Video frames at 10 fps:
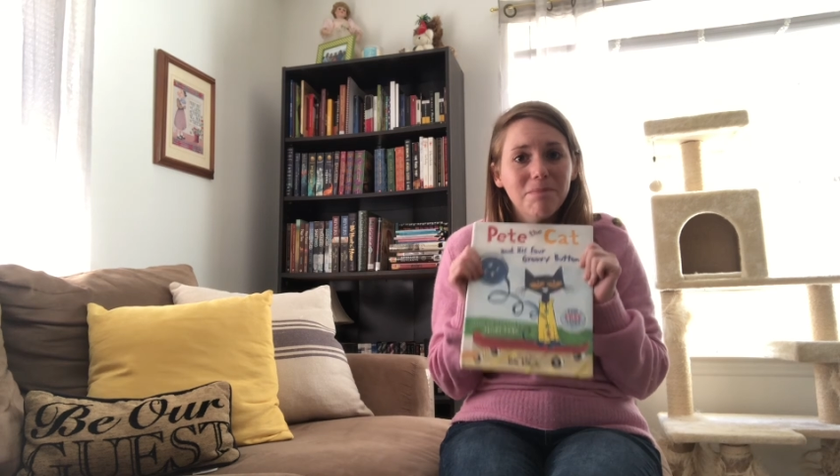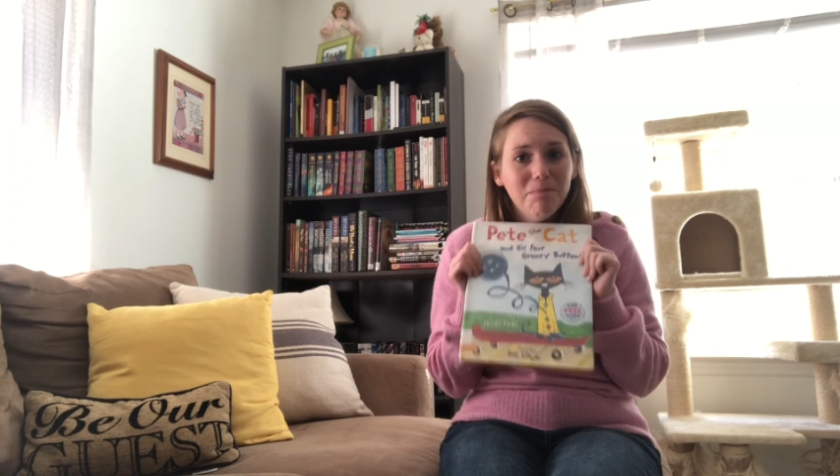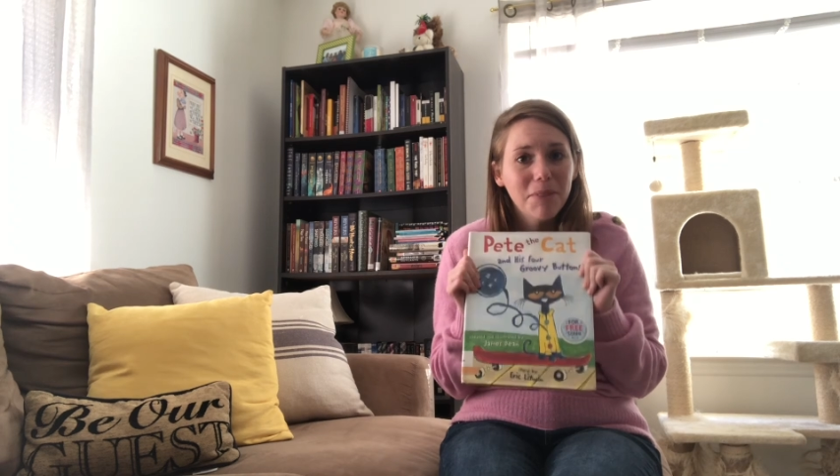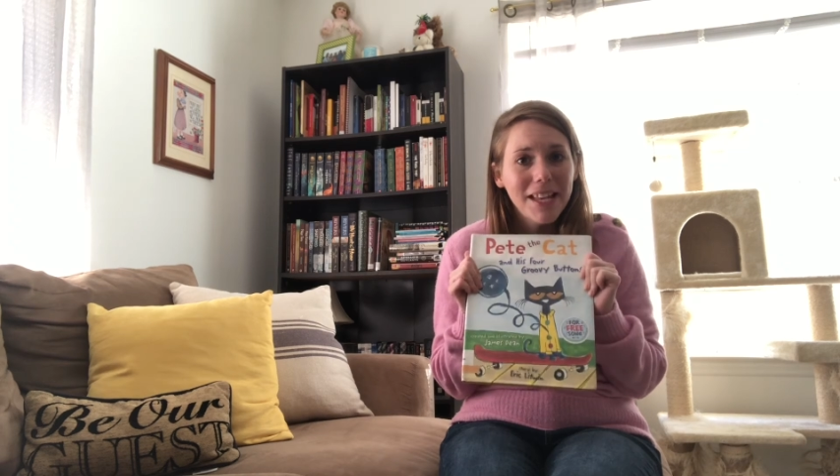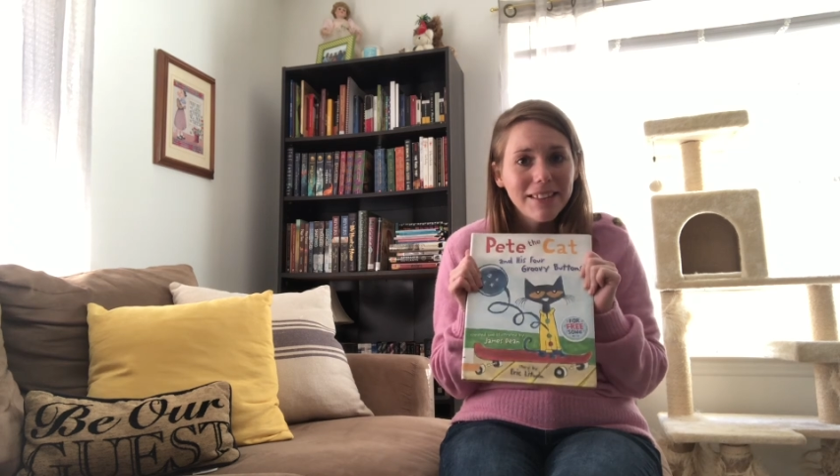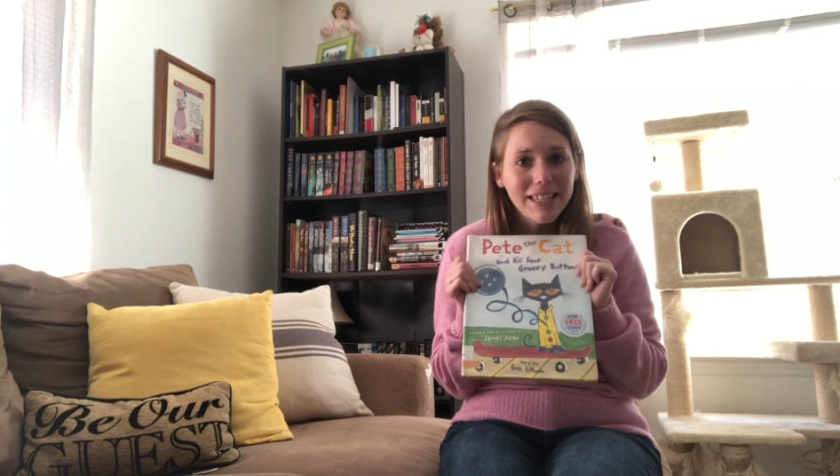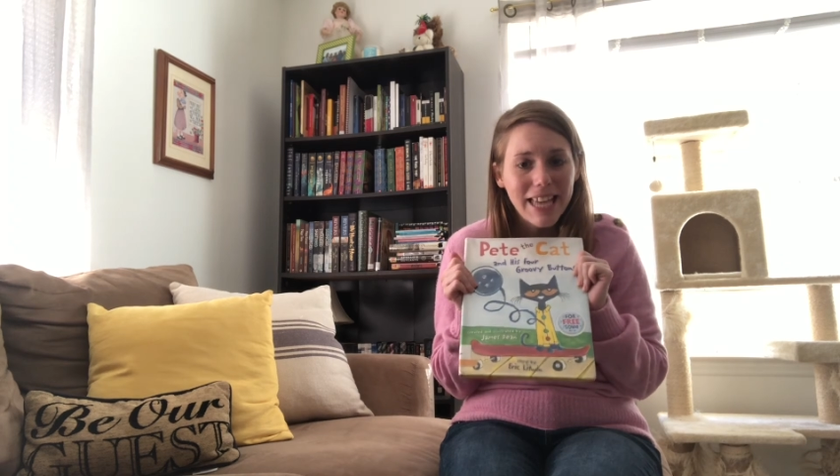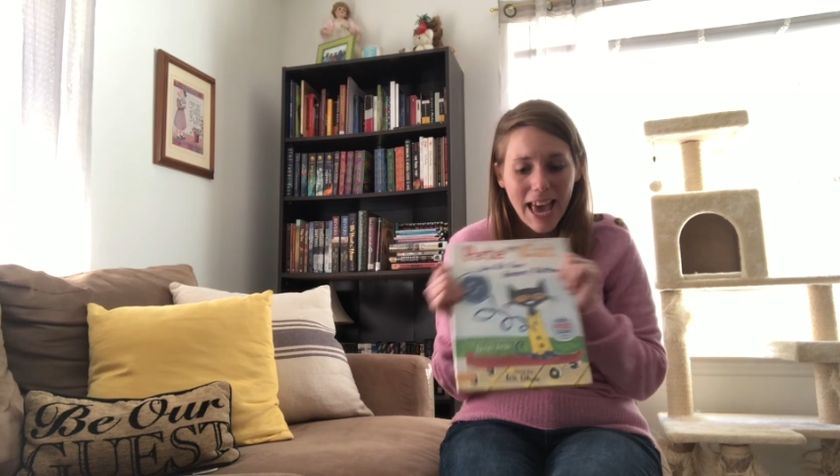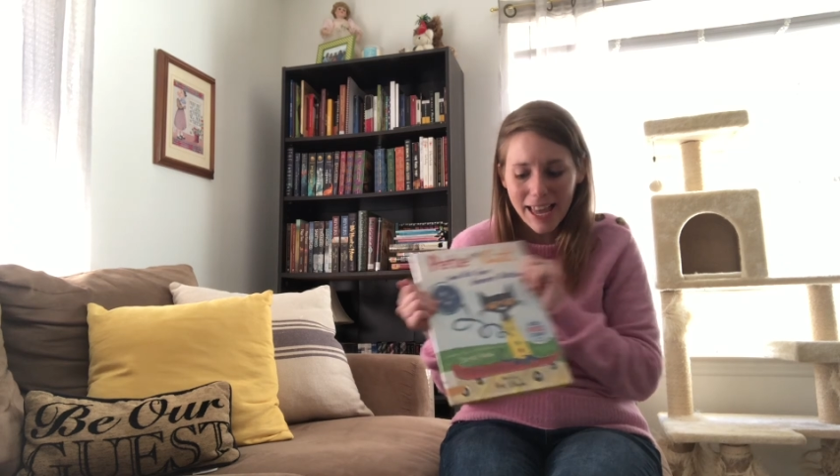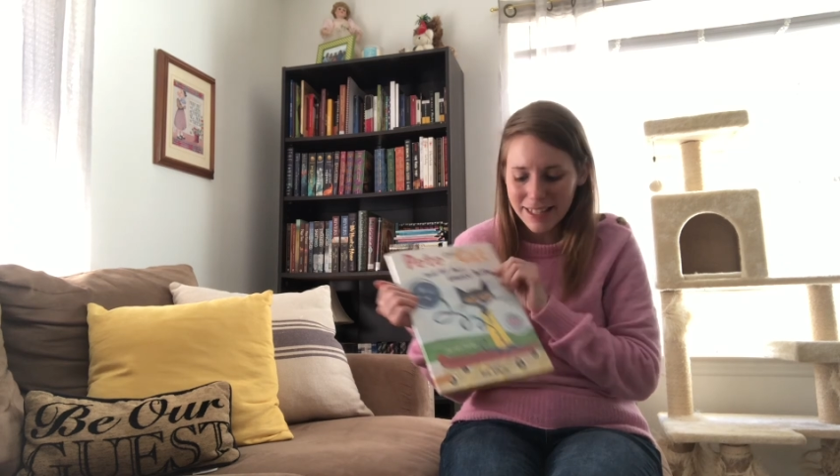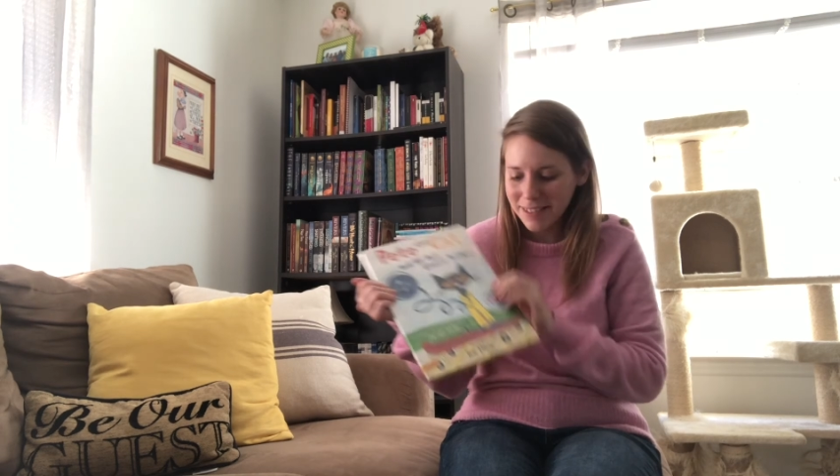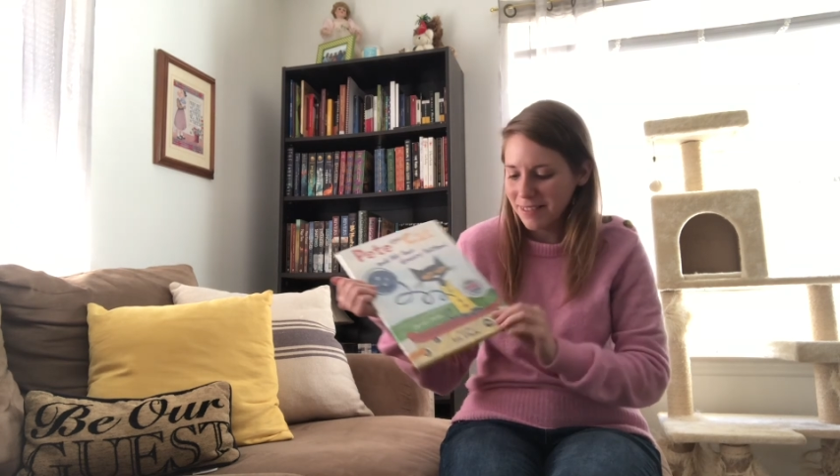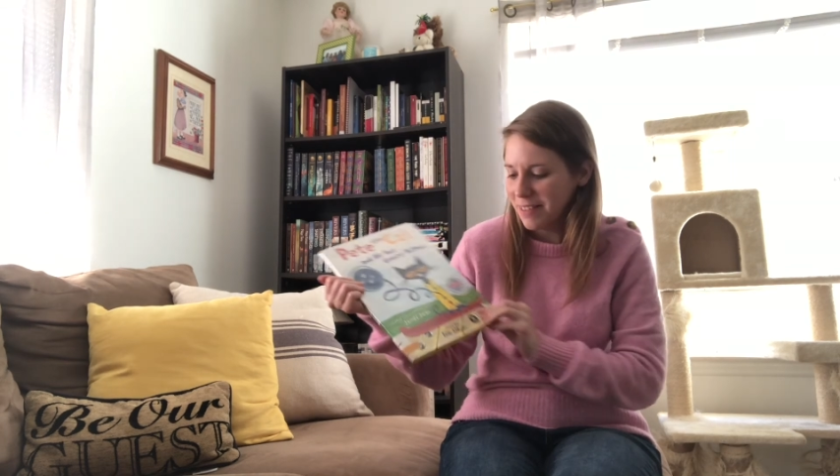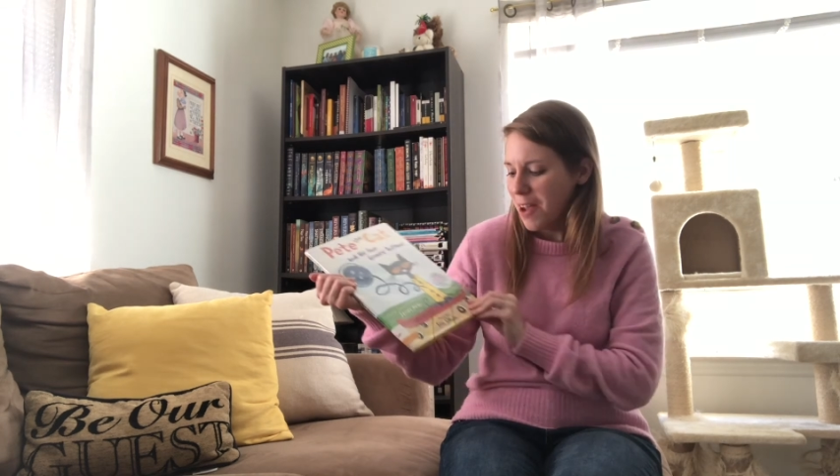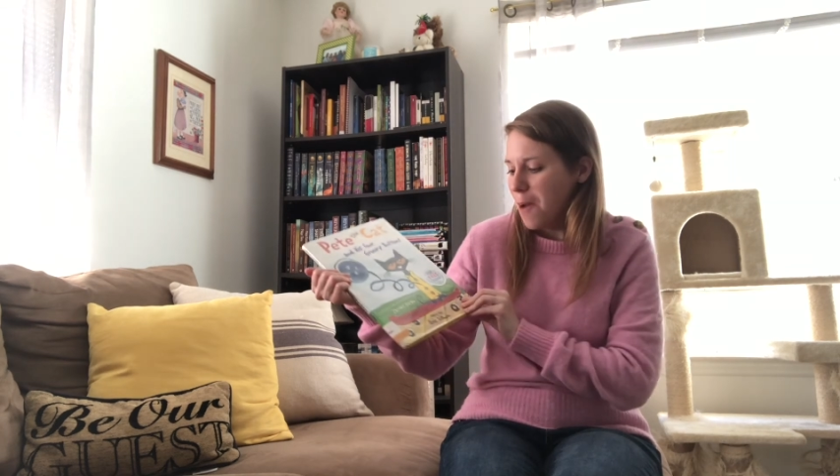Pete the Cat,
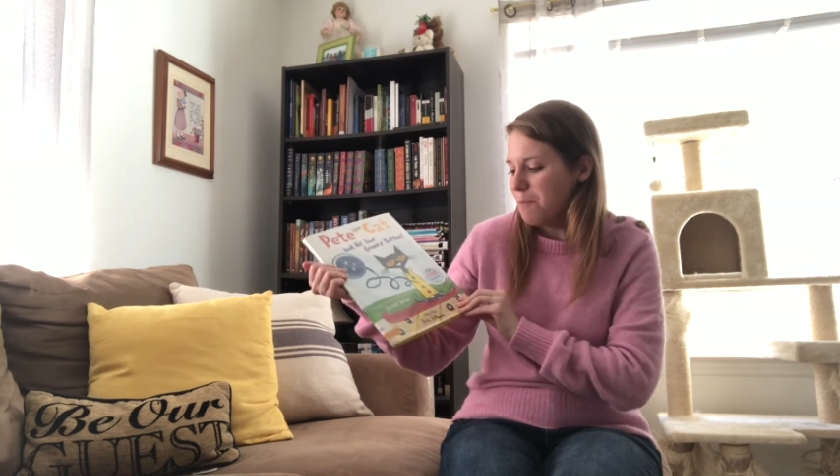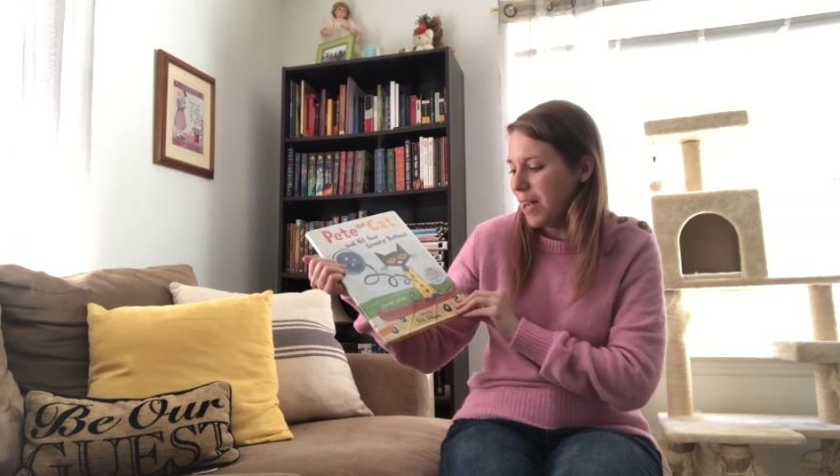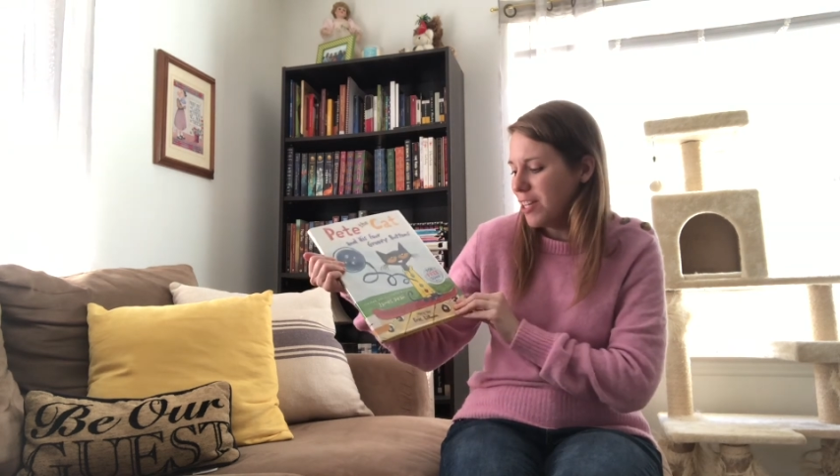by